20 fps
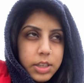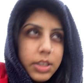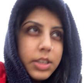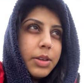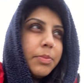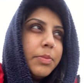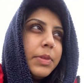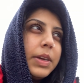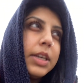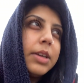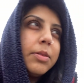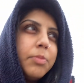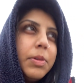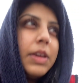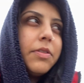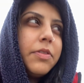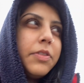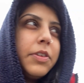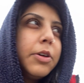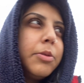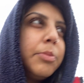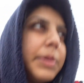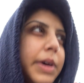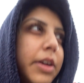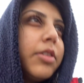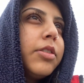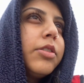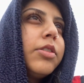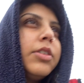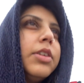to make me feel
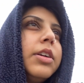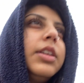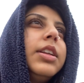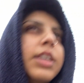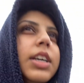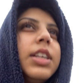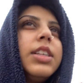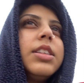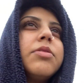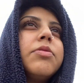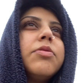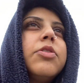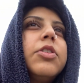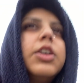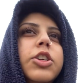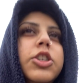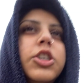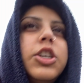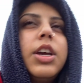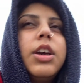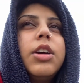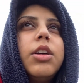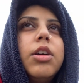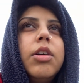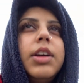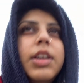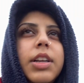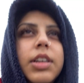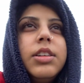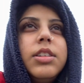better and get some fresh air
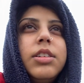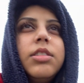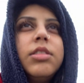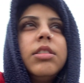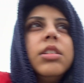and